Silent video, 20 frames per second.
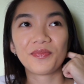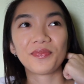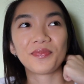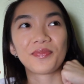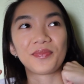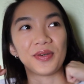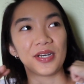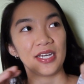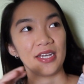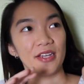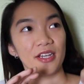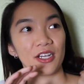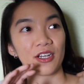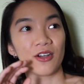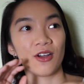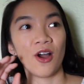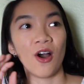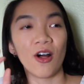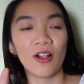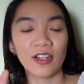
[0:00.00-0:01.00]
but
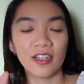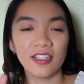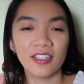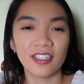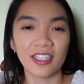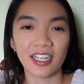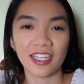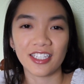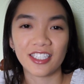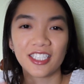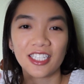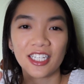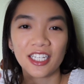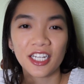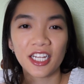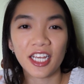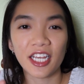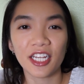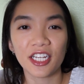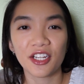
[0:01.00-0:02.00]
colonization,
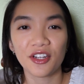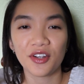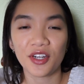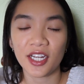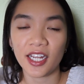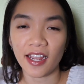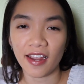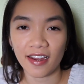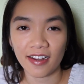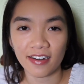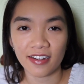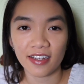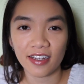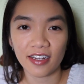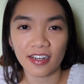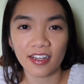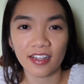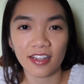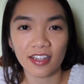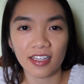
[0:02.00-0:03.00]
it
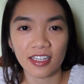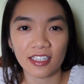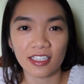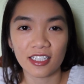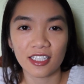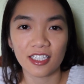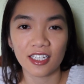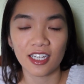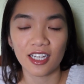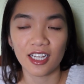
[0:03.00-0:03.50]
created this